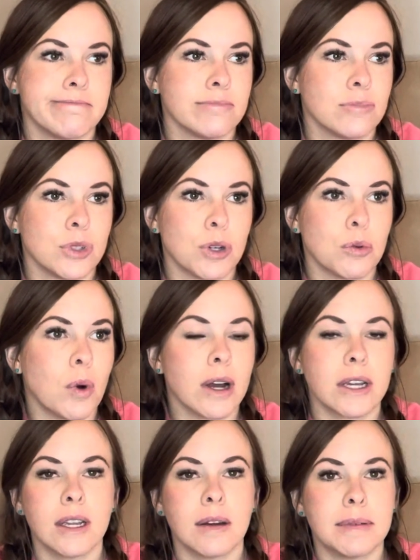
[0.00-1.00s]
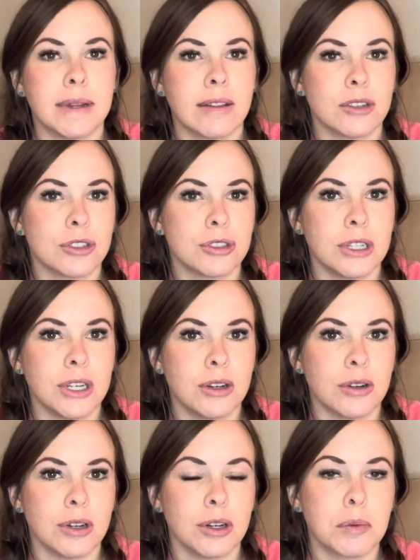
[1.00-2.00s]
you're walking up down the street,
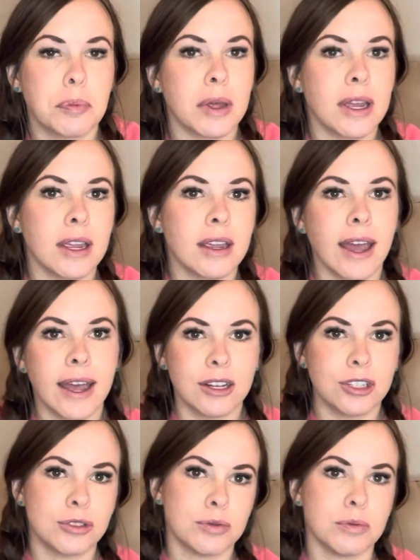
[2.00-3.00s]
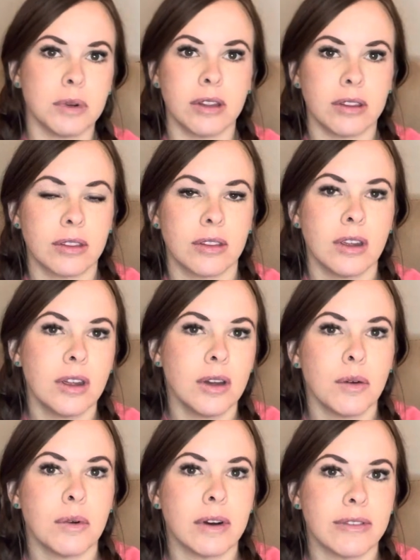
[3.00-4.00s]
or you're playing catch with
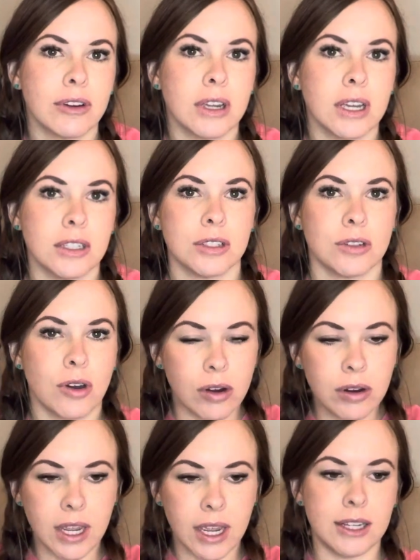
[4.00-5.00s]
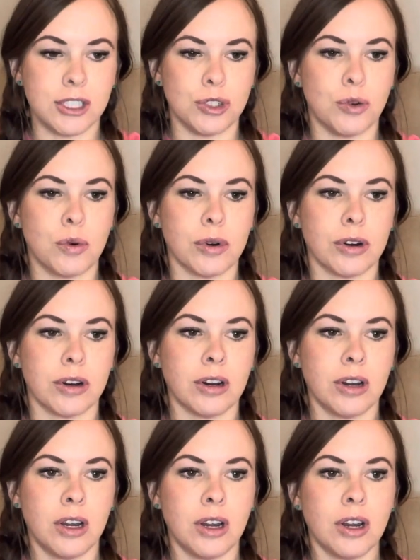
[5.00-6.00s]
one of your kids, as long as your
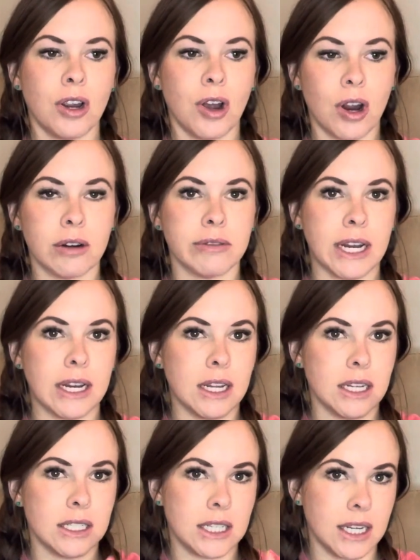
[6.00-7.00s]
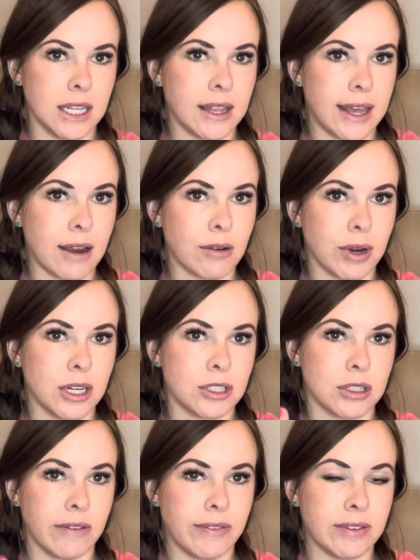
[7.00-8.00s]
heart rate is in that range,
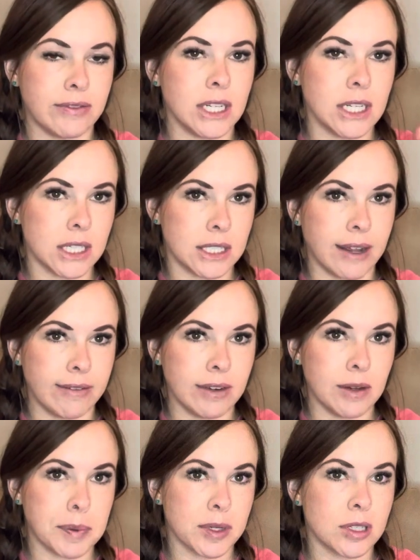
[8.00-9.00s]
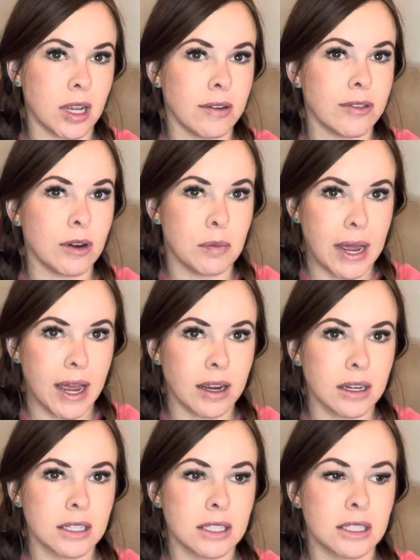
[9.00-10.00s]
the 50 to 70% of your
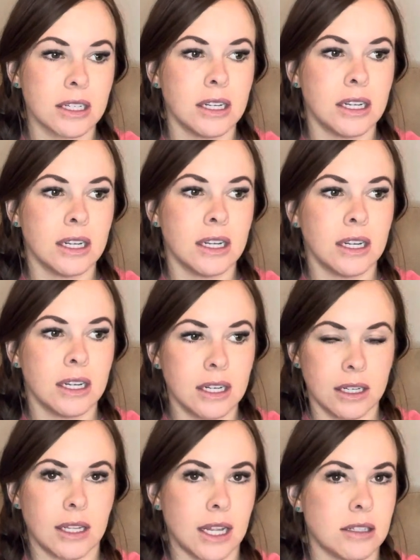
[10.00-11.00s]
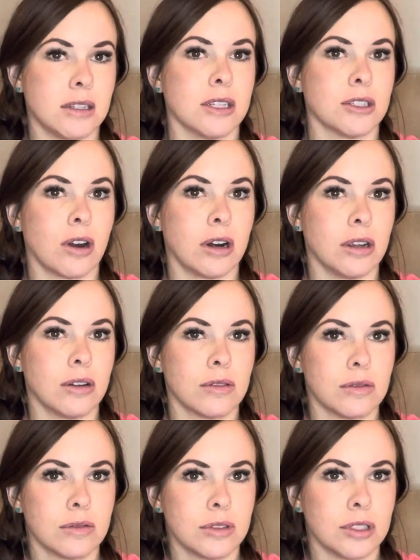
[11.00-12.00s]
max, that's LISS cardio.
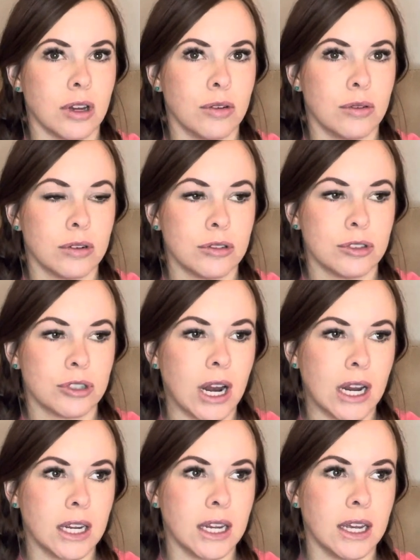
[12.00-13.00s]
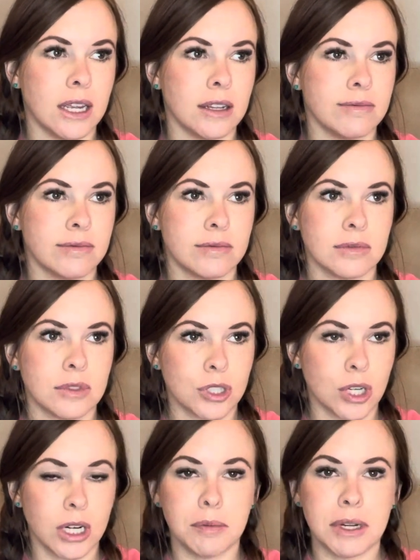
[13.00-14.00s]
So try and get
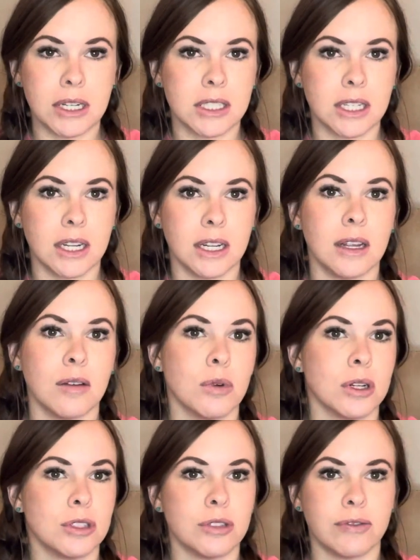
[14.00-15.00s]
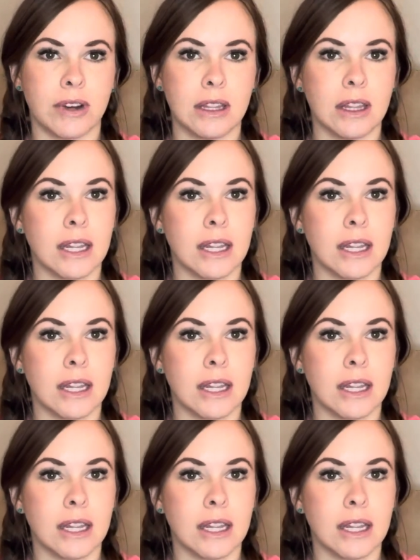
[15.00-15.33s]
30 minutes in, and once you find that